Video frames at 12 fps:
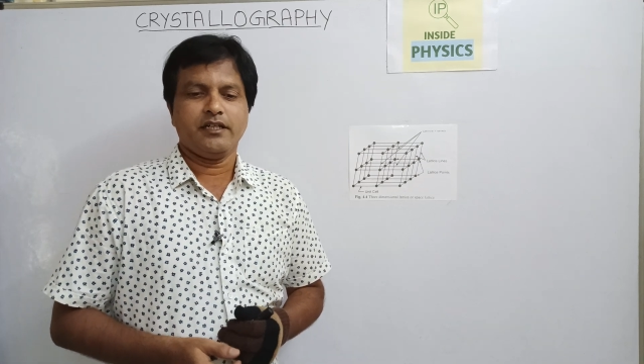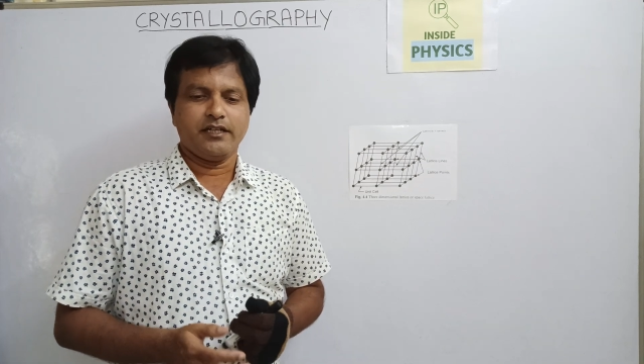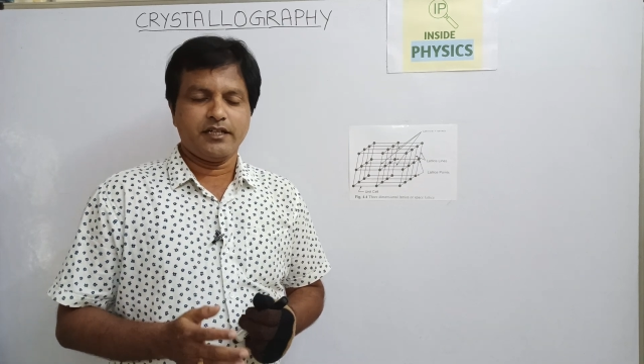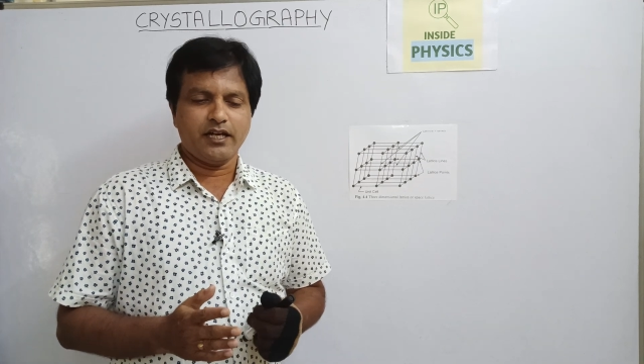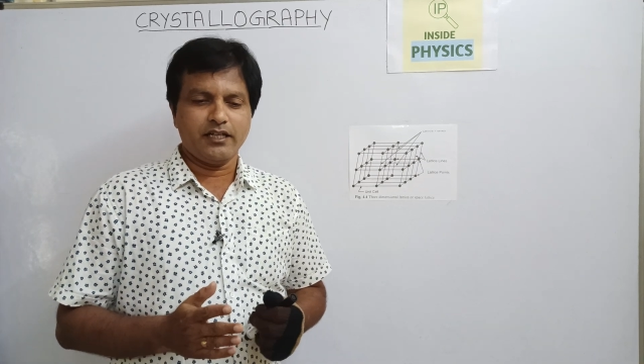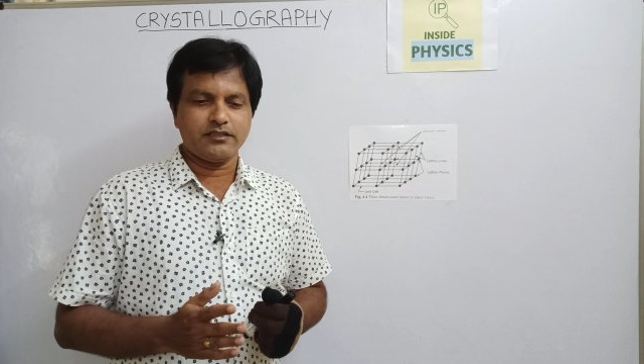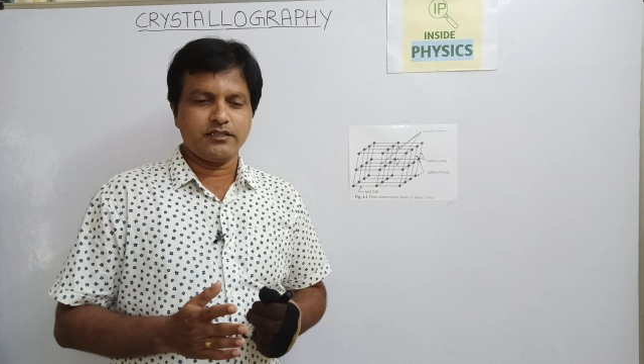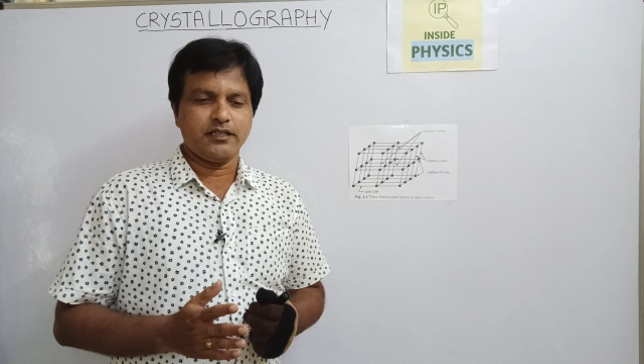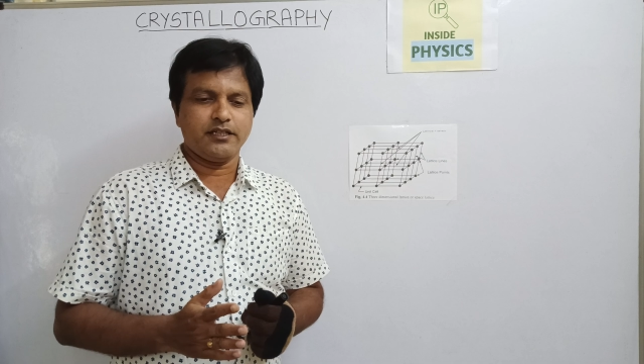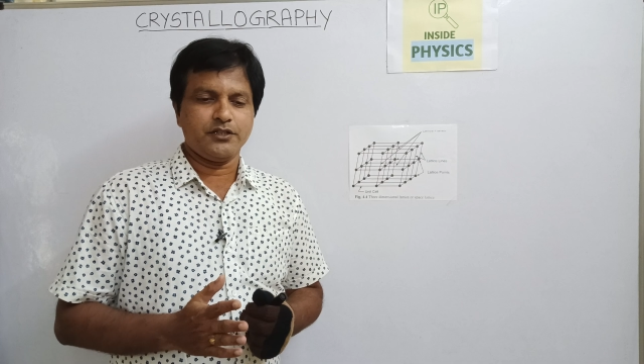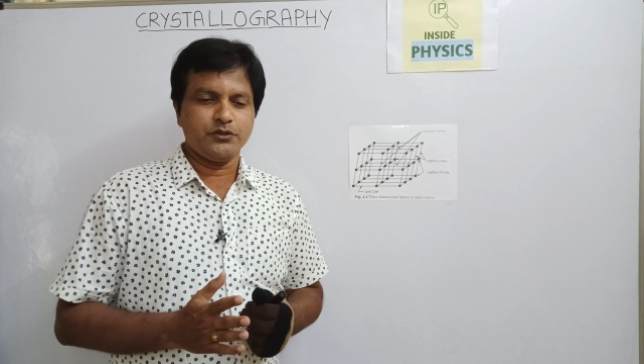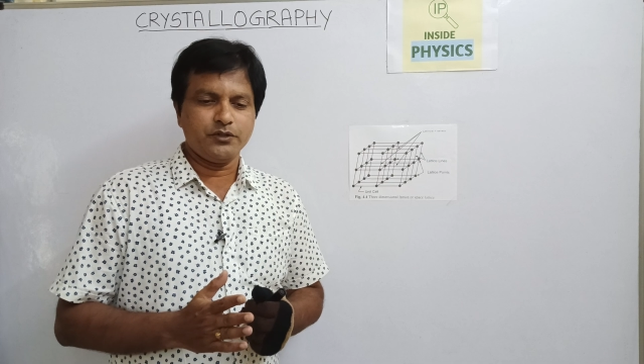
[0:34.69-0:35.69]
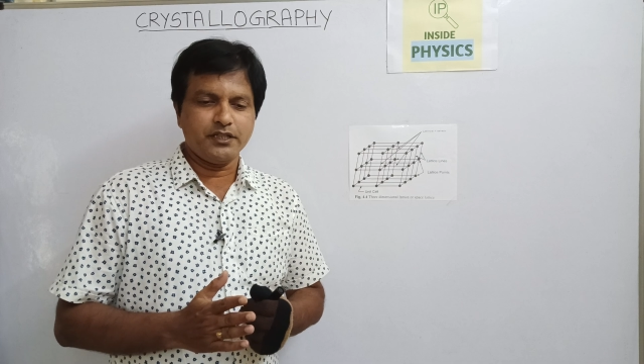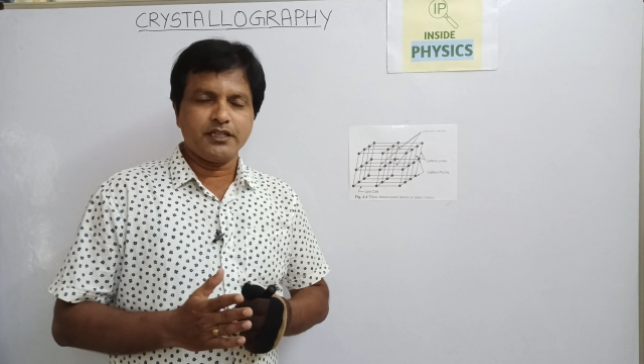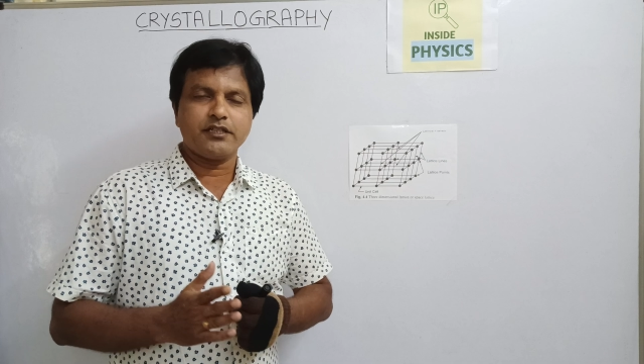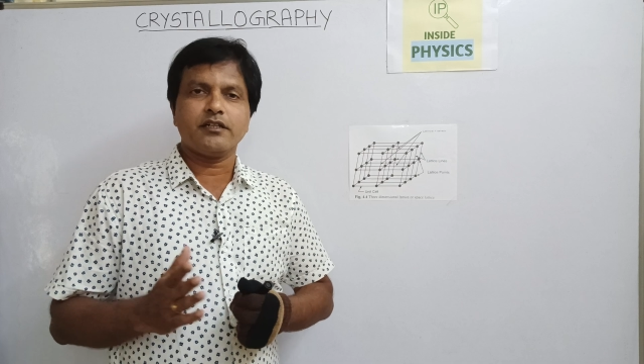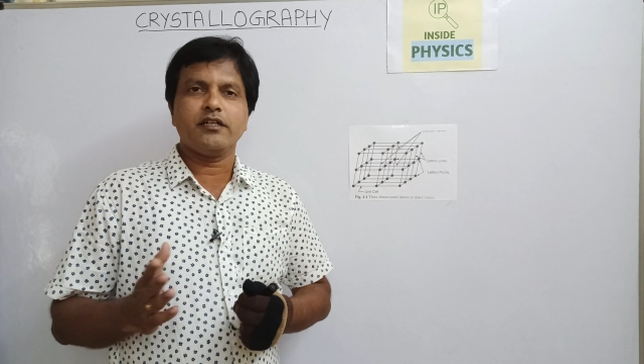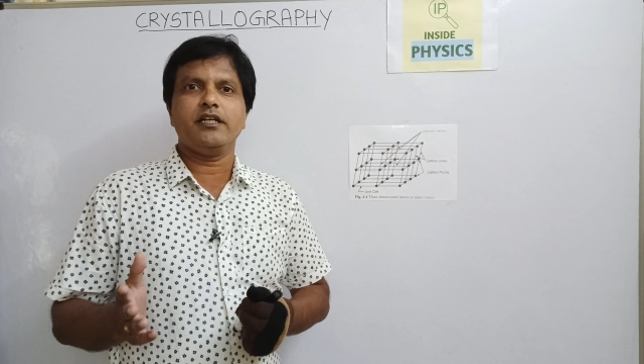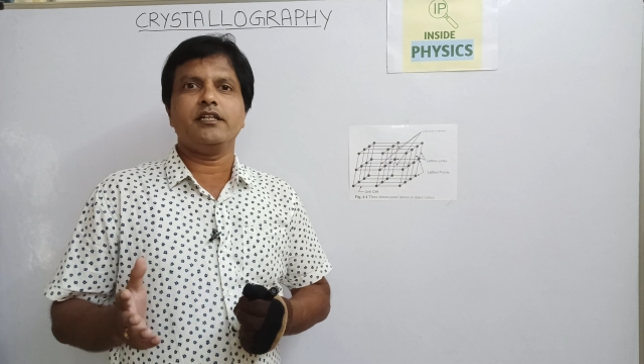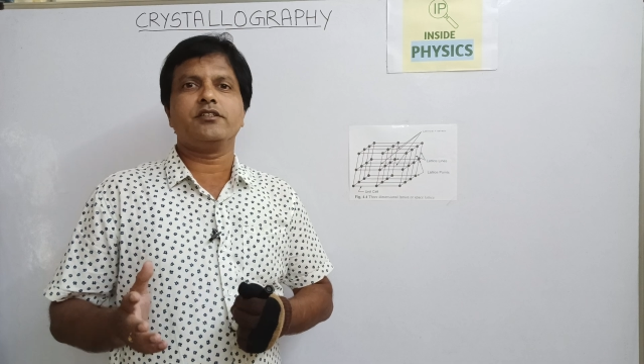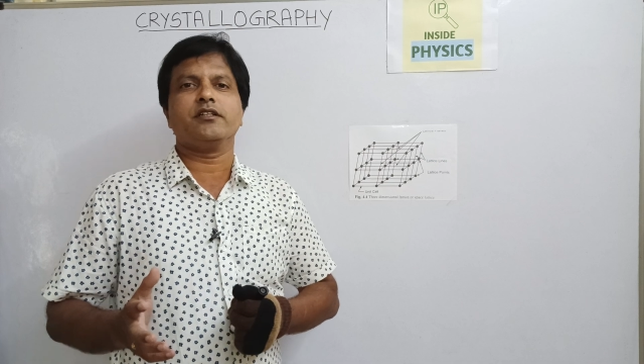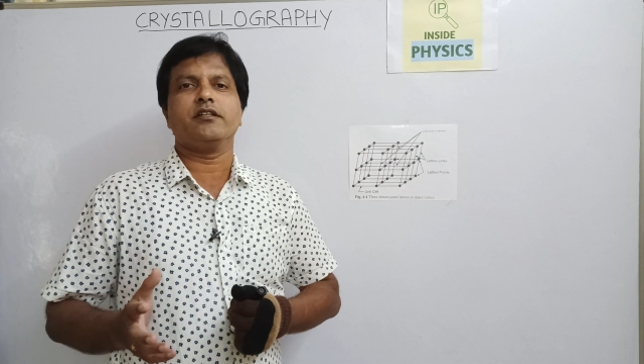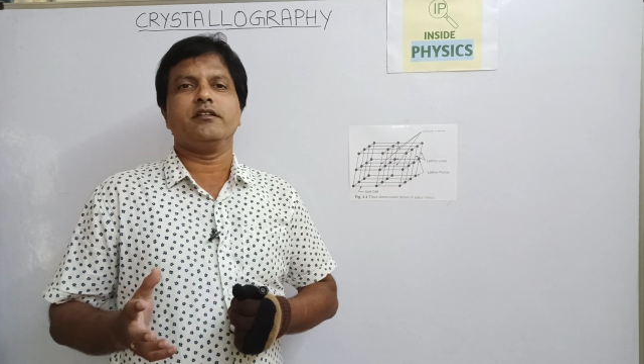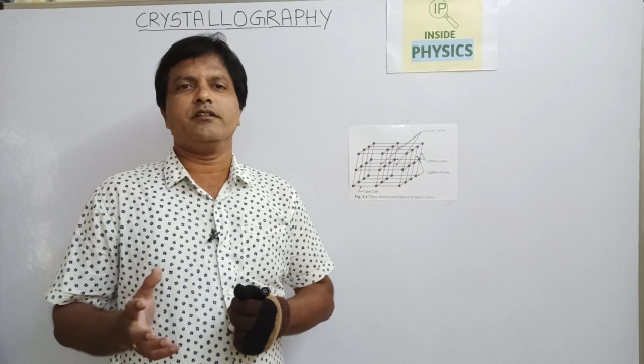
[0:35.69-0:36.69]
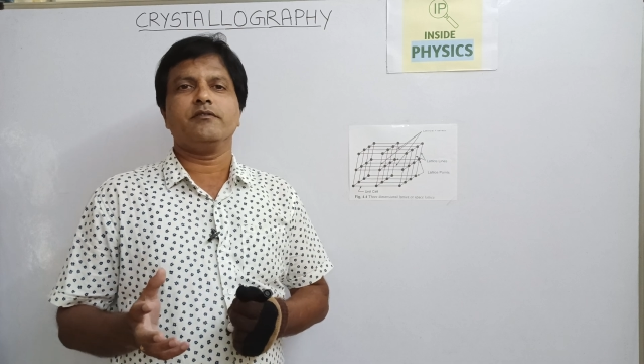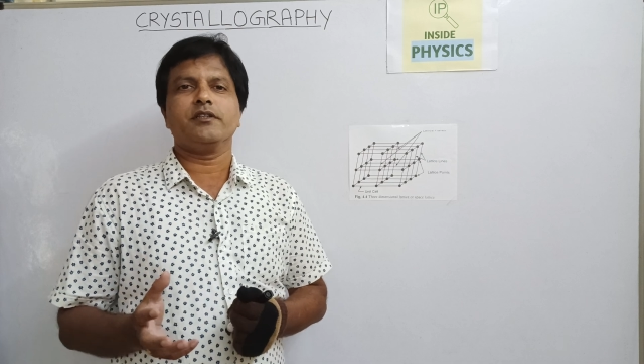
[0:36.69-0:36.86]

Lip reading: it has a unique relation